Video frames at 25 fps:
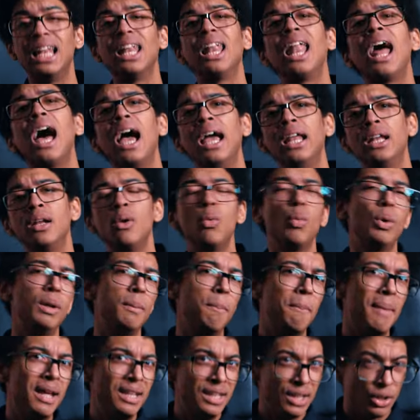in line
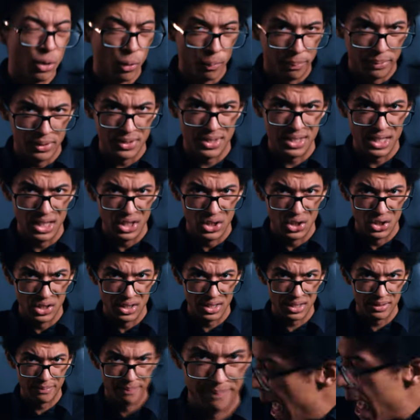with medical
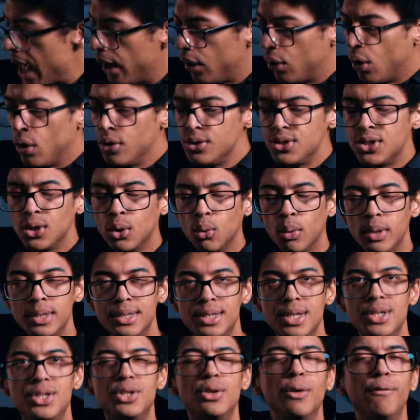procedures and
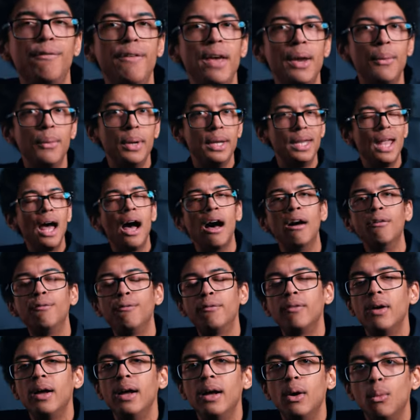consequences severe
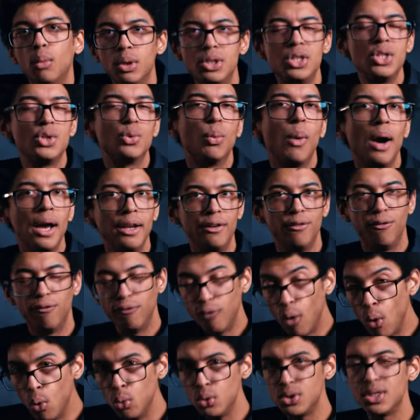enough, which is why it
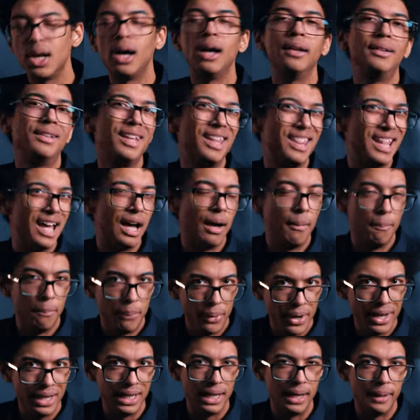falls under that
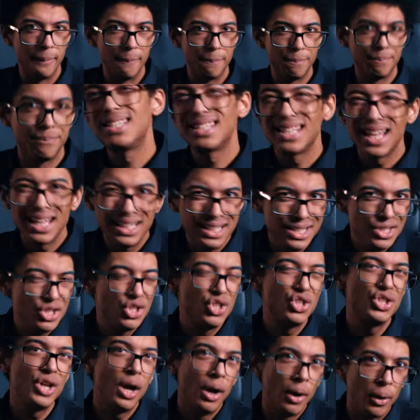umbrella. Studies
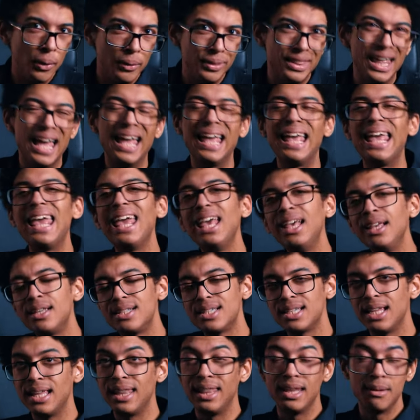show that
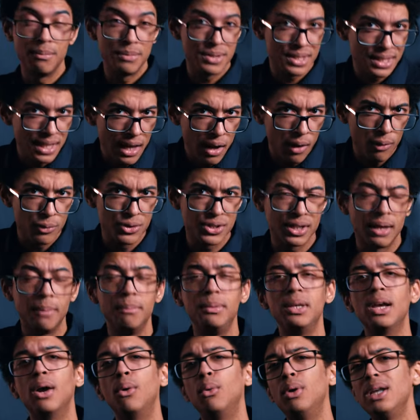inks themselves
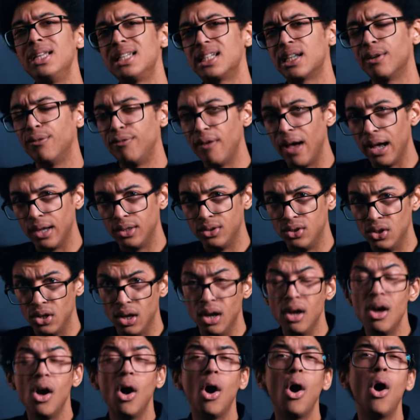can be a risk factor,
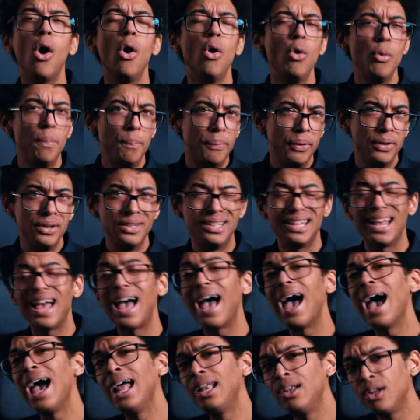opened
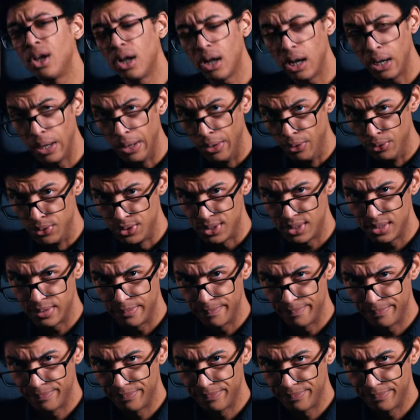and closed.